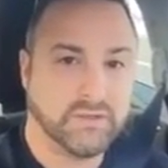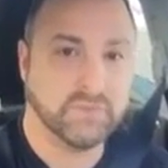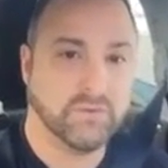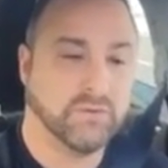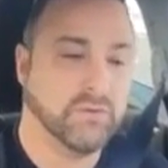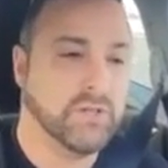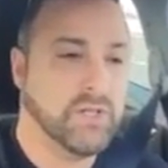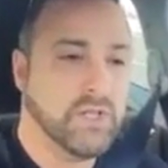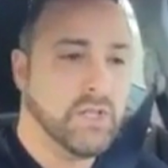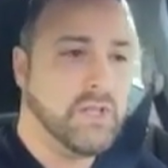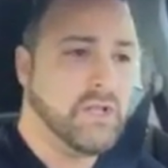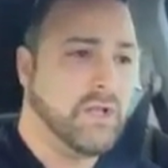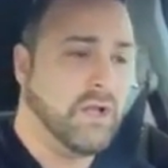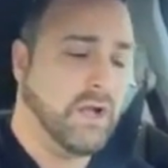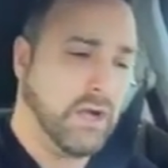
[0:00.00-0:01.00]
Cool.
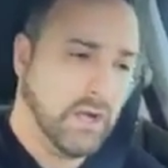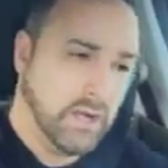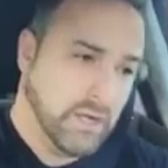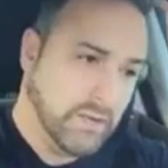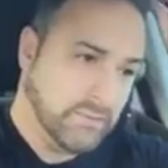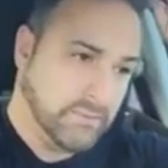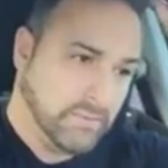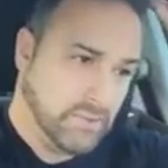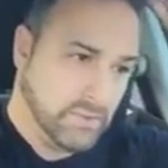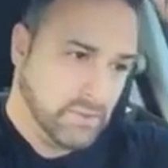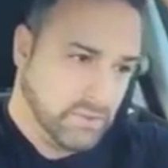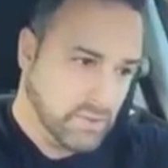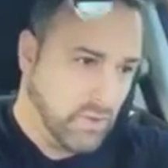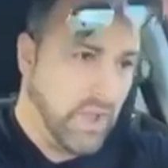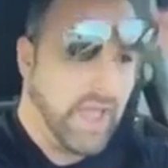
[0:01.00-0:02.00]

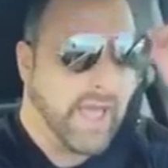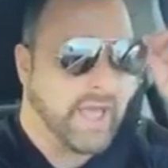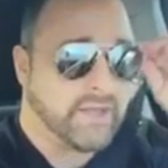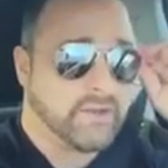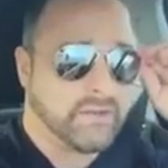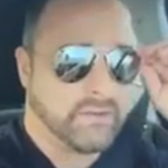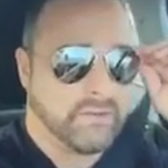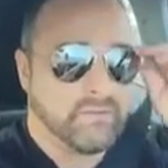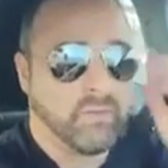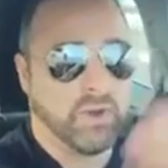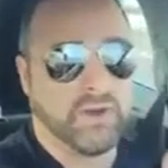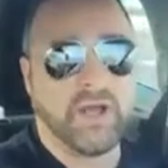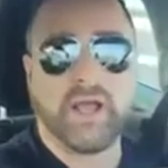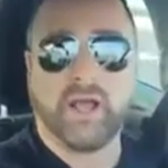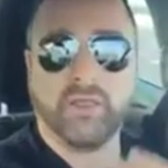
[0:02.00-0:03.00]
So add
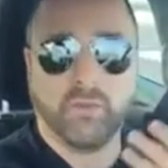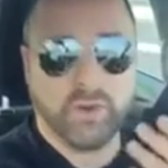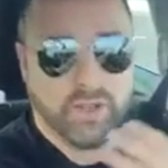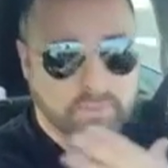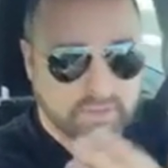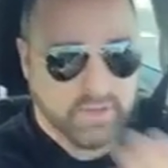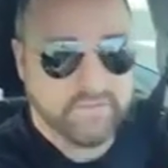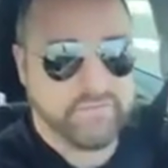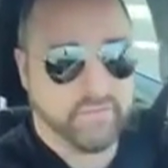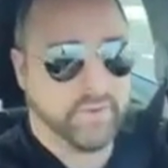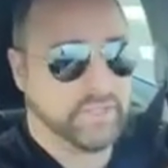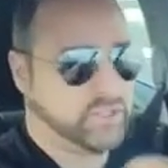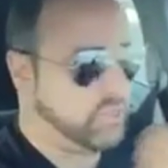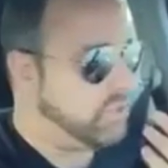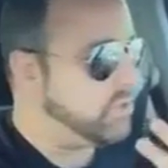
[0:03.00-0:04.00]
on the one hand, be
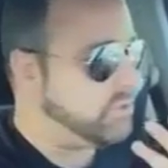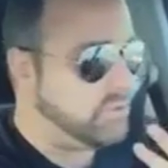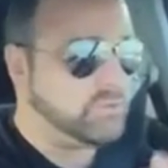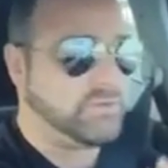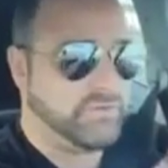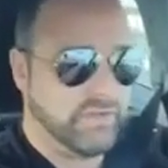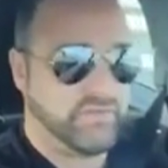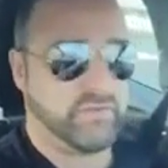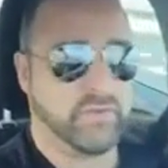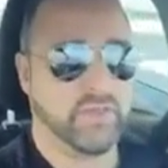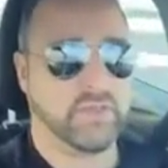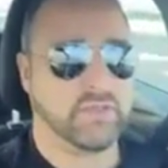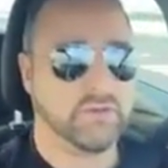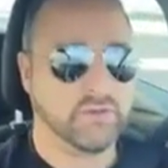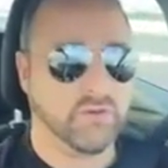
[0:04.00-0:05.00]
informational in terms of giving
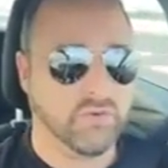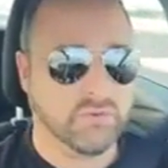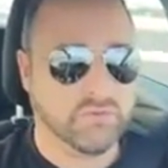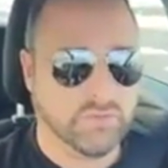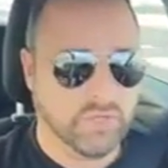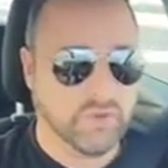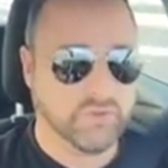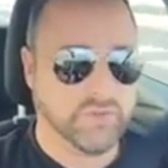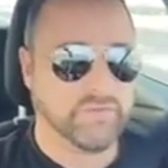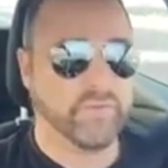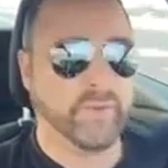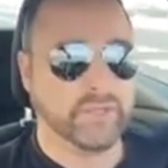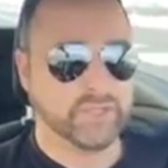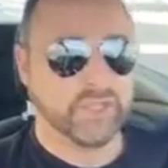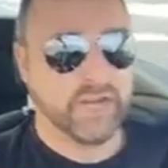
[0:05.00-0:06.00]
me the
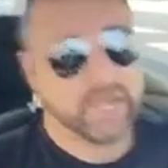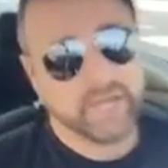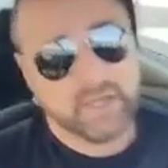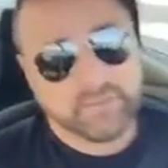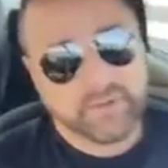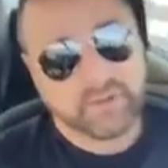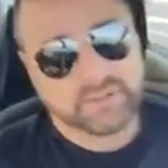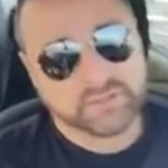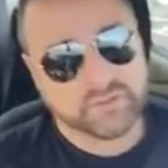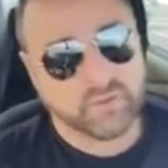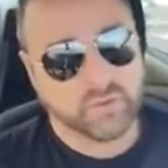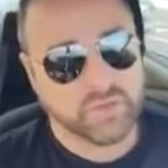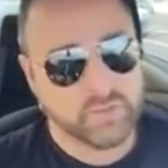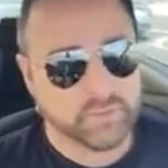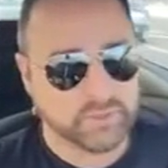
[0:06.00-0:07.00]
information that I need, but also
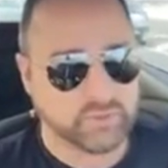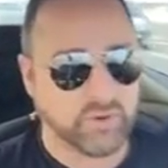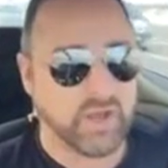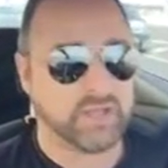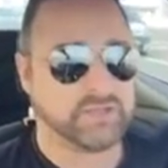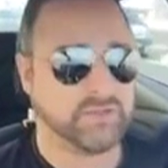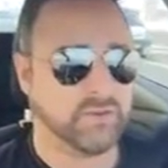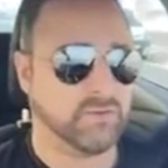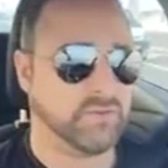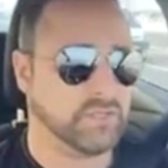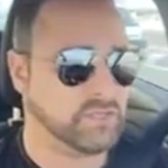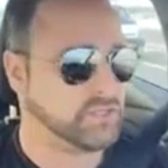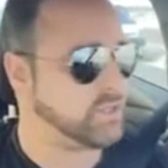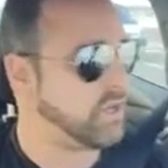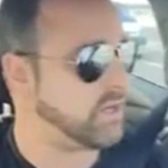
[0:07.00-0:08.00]
don't keep it dry. So
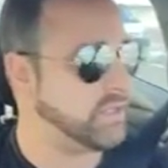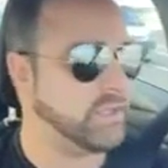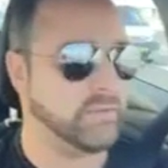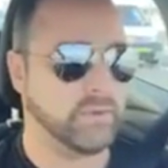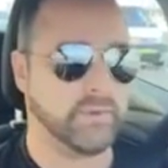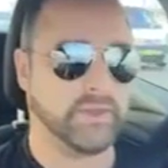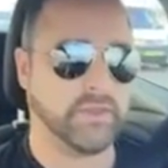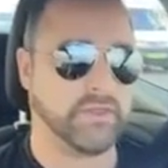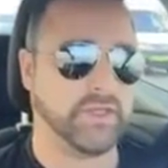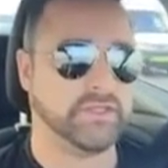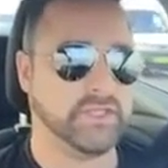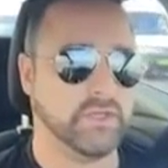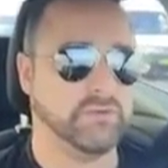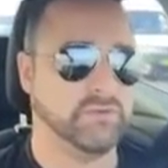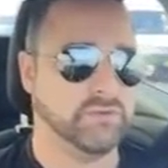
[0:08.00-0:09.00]
let's just talk a little bit about the
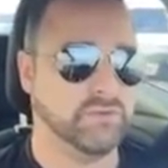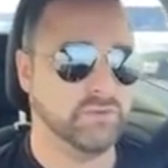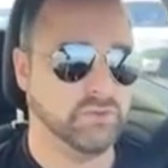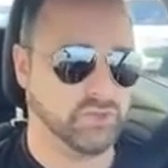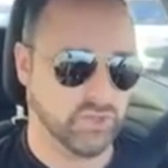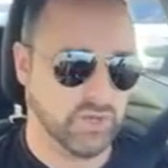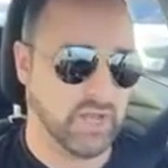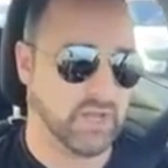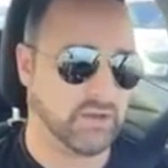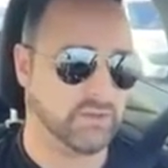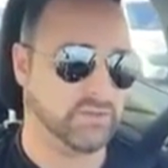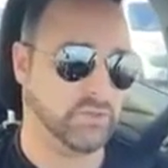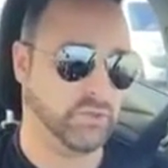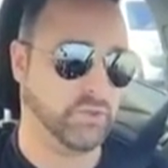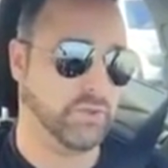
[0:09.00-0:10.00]
things that you should
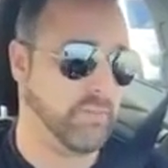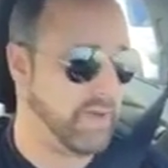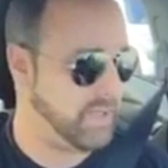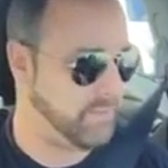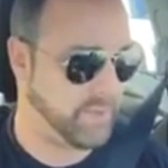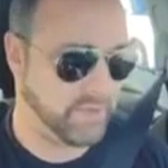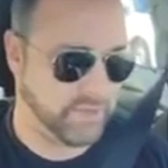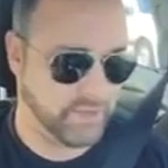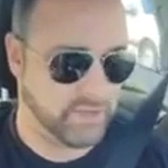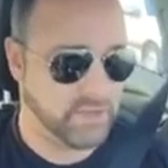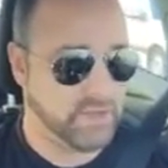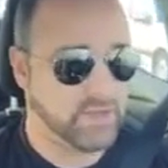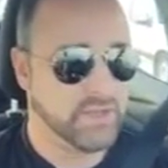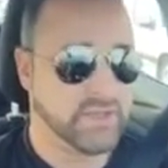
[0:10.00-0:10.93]
not do, in my opinion.